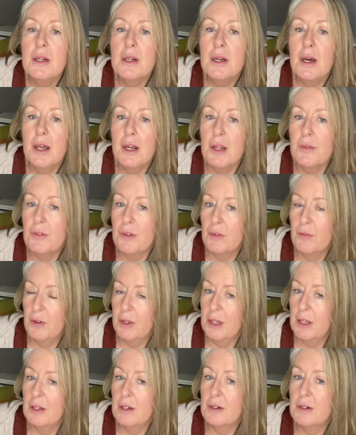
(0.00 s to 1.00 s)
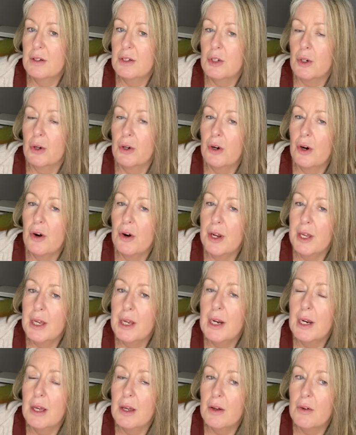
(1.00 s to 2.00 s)
And if you've healed or are
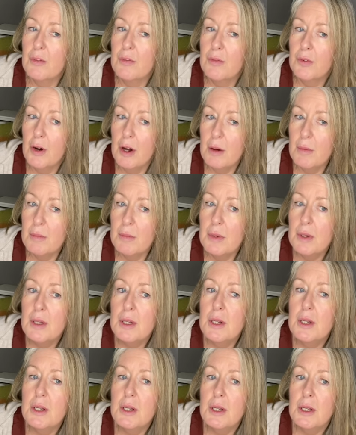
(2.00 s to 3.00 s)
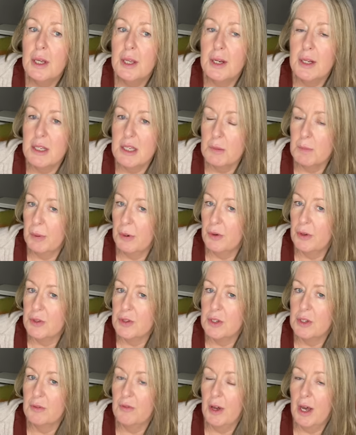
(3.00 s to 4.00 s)
healing from an experience
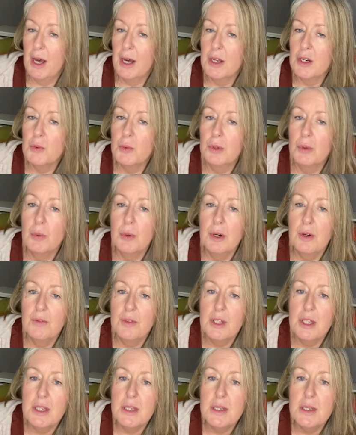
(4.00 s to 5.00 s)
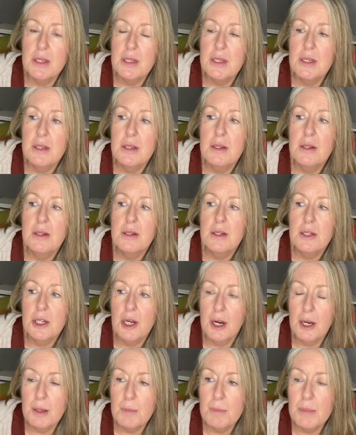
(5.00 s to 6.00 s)
you've had with one of these
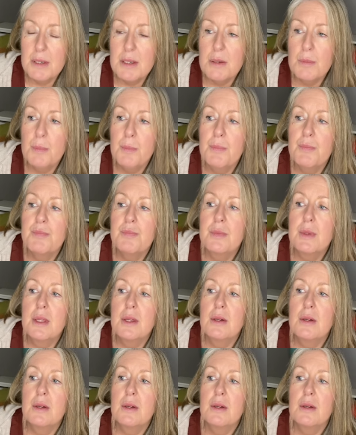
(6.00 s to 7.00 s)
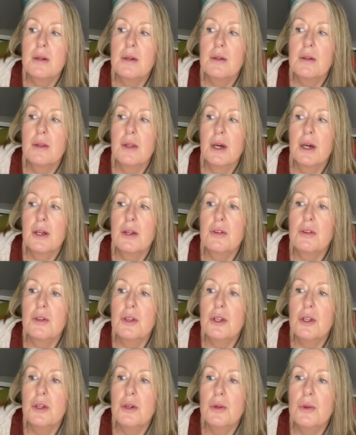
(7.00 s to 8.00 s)
types, that
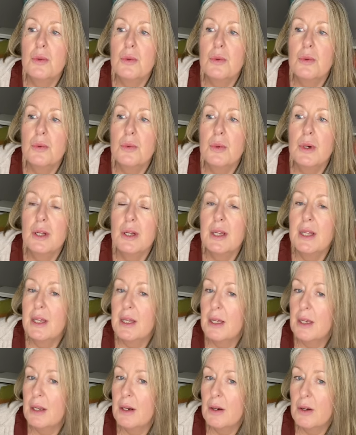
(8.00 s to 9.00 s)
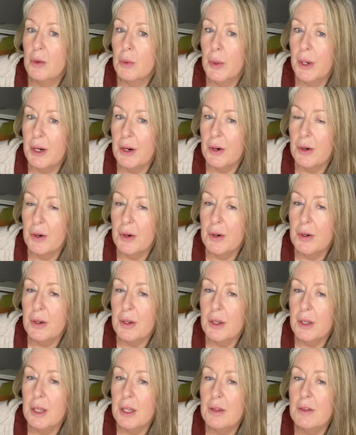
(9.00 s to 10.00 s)
you will heal quicker
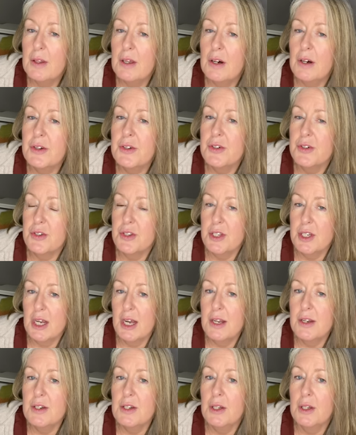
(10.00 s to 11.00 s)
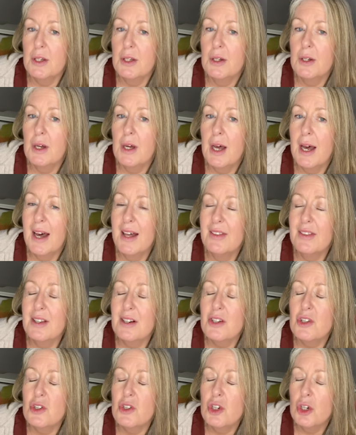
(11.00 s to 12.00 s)
in the understanding and the
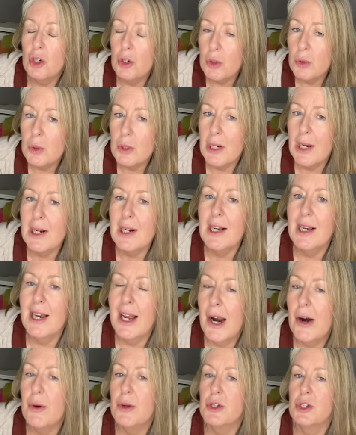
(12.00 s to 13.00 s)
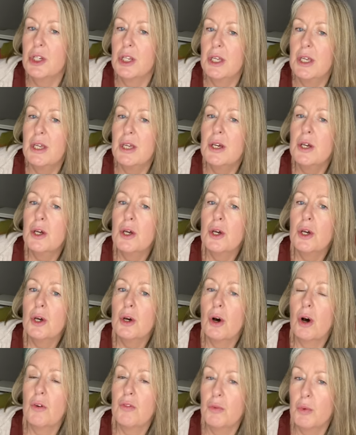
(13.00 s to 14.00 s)
total clarity
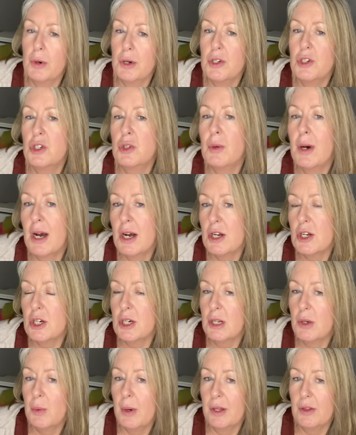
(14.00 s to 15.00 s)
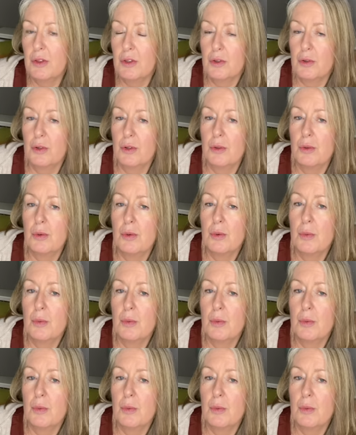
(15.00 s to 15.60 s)
of what you actually went through.